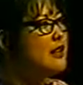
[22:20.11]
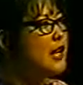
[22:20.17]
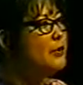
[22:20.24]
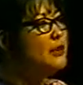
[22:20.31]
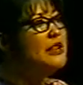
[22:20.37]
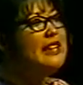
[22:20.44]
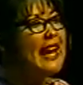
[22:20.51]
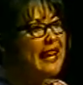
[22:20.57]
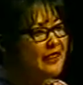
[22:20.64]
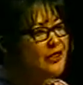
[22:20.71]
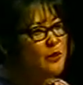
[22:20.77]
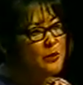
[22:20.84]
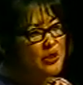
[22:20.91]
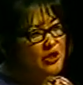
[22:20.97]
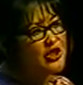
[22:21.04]
I really hate
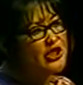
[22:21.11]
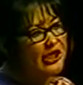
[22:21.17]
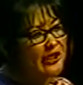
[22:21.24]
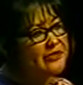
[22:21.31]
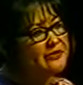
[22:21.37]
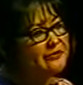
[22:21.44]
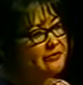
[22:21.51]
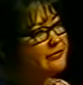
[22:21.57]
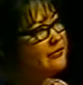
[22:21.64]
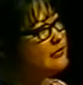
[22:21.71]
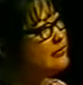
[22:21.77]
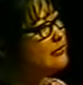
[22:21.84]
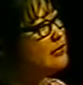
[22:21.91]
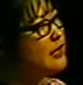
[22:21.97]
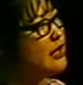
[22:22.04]
the wheelchair.
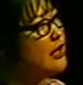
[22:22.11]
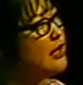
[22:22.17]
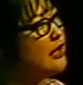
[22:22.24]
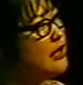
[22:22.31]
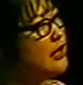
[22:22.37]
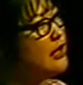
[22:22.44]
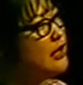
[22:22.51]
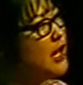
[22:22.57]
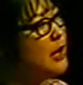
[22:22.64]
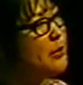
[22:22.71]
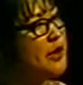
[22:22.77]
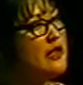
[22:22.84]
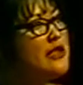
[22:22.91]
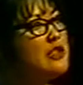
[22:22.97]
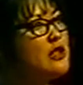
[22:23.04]
I
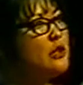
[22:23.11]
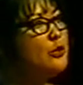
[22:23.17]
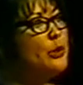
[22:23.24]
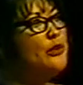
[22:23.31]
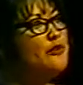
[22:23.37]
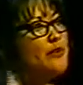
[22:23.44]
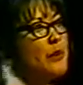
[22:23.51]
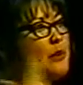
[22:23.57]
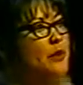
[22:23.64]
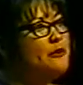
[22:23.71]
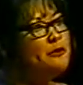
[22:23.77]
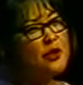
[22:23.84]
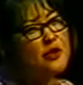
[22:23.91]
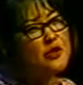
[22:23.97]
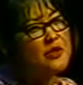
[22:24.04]
mean, this Korean feminine
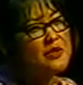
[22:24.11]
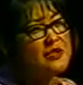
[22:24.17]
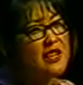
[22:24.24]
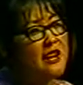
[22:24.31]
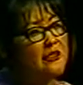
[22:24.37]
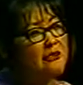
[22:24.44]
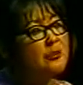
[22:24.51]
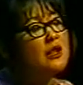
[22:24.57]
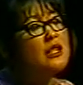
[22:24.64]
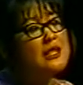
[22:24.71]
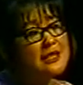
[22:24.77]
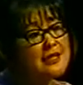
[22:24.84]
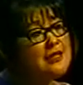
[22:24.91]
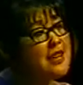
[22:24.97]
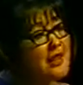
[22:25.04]
virtue stuff really
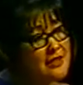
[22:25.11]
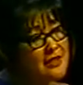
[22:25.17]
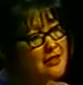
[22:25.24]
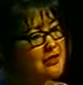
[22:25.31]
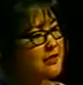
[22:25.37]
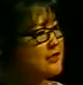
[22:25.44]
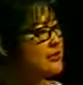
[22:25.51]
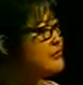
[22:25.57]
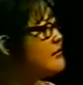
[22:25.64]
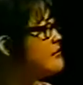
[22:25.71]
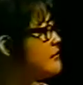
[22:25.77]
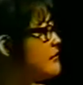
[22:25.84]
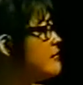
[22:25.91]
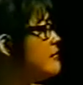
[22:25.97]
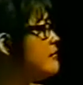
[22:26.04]
sucks.
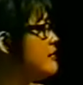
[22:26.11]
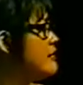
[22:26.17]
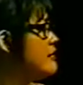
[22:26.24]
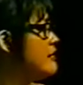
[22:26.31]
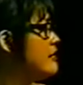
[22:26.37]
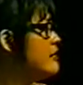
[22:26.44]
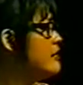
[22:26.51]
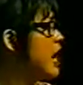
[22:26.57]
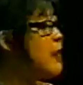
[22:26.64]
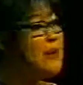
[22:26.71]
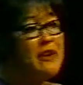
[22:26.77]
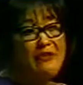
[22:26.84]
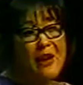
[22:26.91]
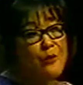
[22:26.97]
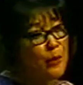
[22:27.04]
I may
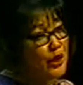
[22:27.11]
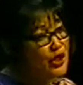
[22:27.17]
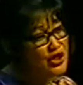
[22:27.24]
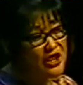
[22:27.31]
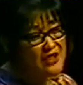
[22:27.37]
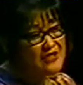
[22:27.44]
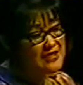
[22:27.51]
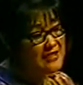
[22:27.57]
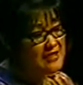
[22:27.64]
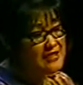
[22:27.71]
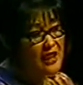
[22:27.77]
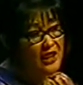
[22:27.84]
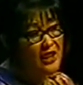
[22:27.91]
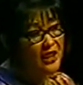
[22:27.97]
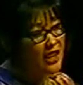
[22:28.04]
have had wheelchairs in
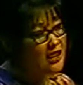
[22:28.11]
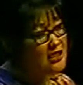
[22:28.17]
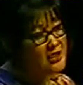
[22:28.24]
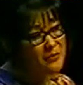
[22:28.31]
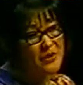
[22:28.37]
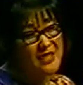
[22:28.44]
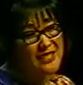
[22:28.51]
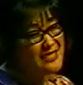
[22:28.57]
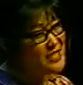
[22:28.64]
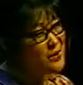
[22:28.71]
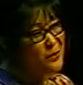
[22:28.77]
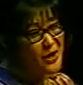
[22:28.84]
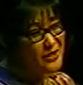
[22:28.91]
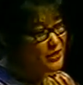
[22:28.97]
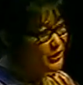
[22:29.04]
designer colors, but it still
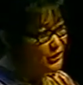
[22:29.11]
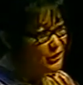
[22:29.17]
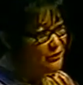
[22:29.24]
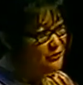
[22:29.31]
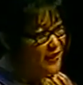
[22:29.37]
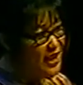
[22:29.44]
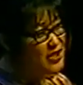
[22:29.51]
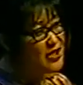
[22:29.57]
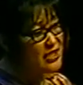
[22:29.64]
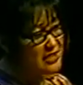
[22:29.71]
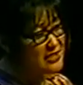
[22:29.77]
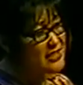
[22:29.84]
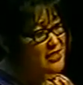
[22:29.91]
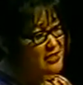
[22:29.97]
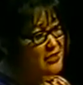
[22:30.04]
wasn't a good fashion
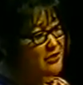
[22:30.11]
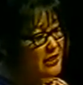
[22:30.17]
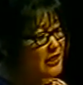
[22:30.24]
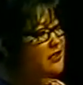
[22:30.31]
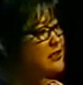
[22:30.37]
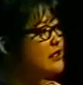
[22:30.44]
accessory.